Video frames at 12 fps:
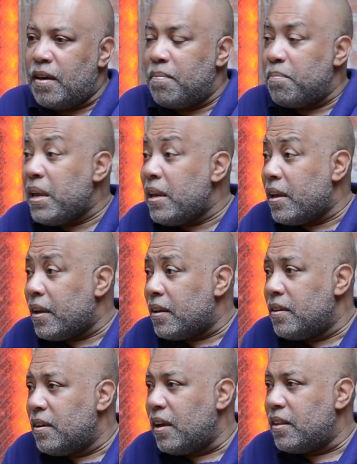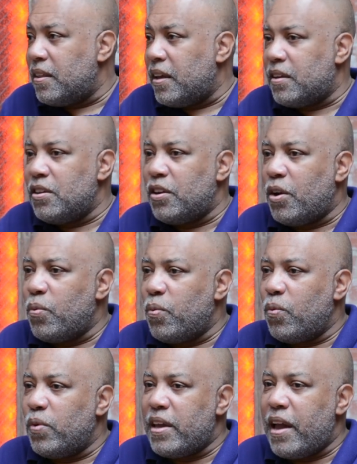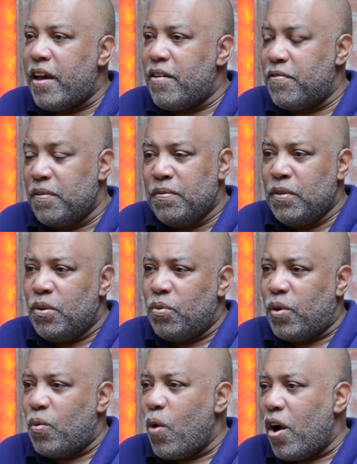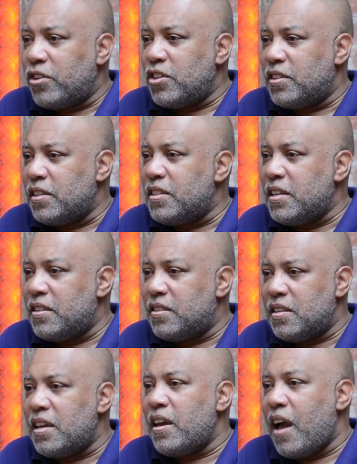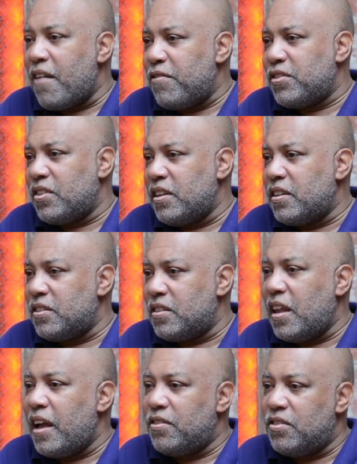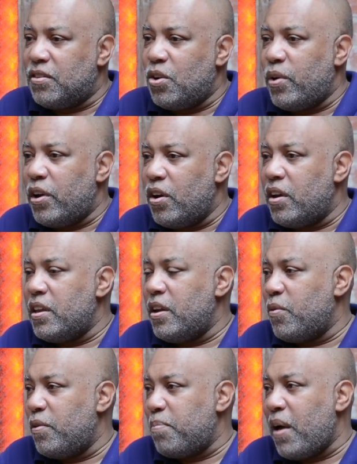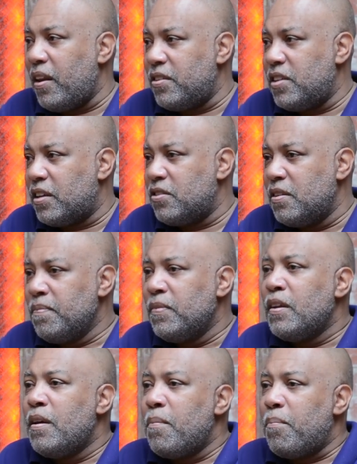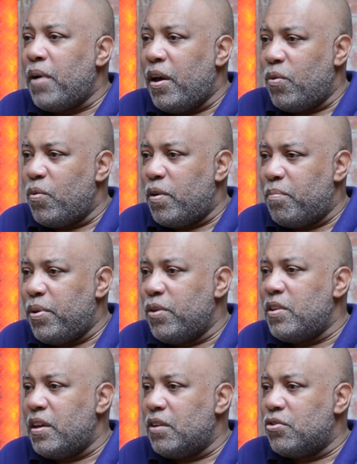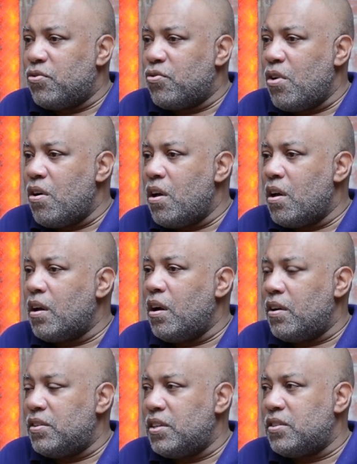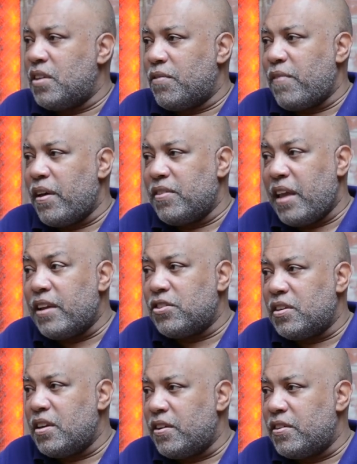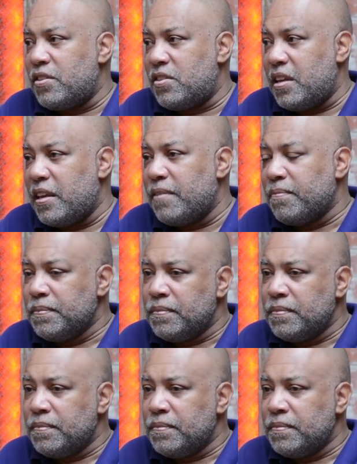meaning. I think, you know, we're Washington, D.C. Obviously, there's lots going on here with politics, yep. But we're building a strong artistic foundation here in the city.